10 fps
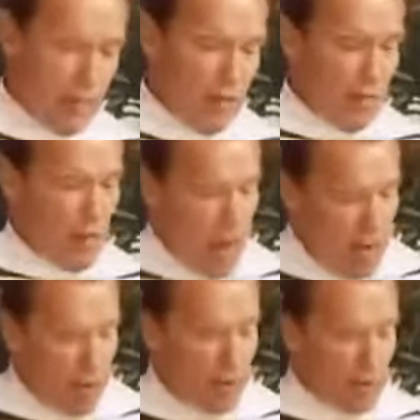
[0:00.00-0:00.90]
for
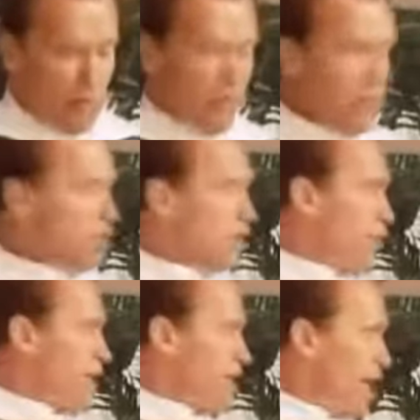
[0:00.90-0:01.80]
honoring me with this
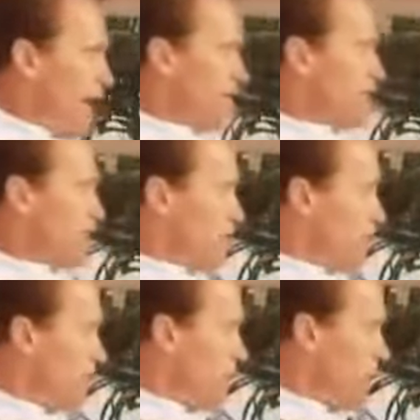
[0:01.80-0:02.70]
fantastic
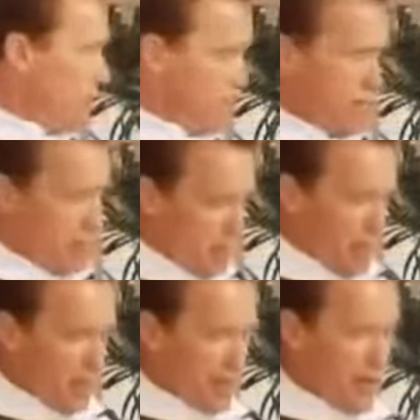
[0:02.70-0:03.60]
degree.
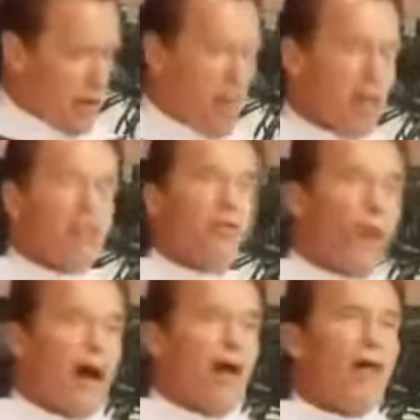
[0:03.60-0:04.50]
Thank you very much.
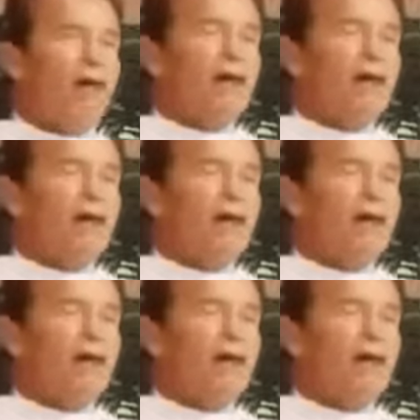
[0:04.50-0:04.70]
Wow.